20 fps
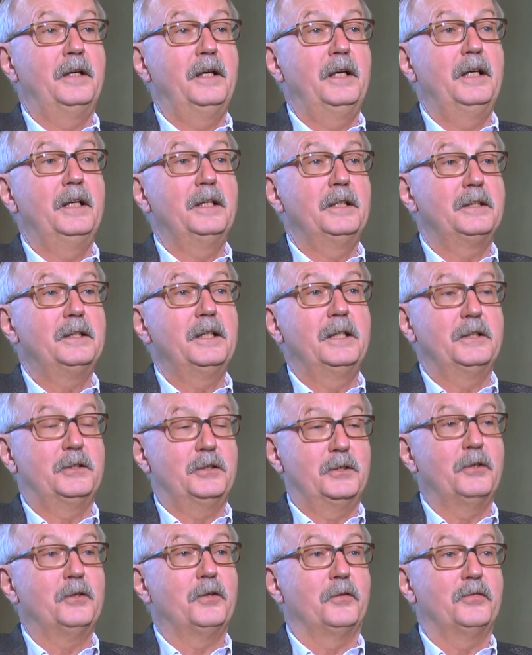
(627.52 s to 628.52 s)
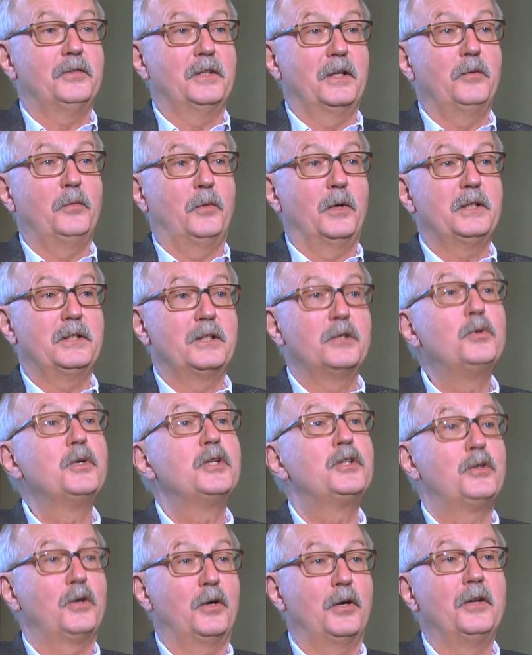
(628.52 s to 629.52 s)
is sort of the, what the
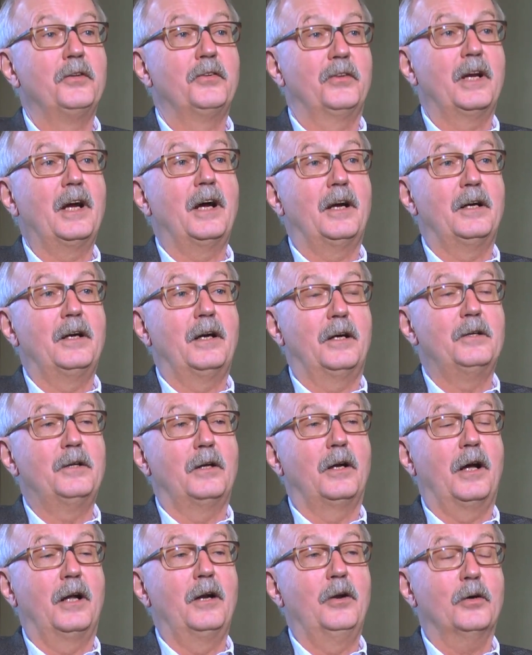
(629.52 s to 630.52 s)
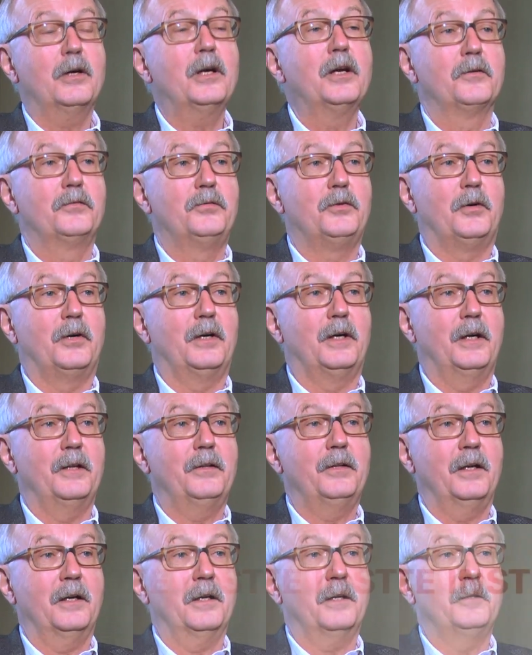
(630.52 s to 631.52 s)
return they are looking for, I
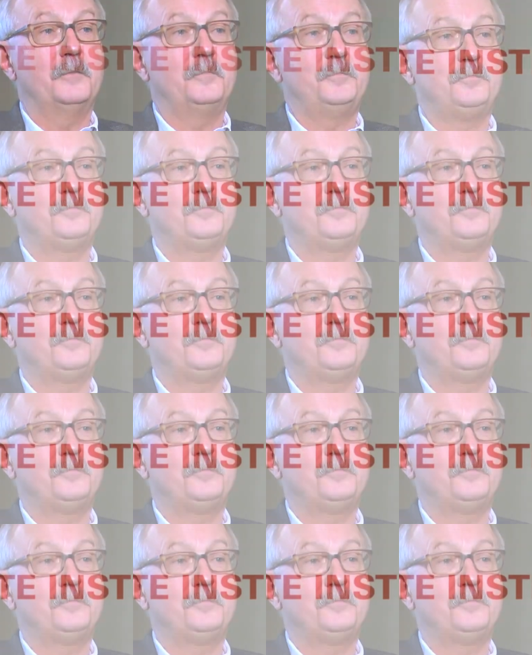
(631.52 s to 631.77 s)
think.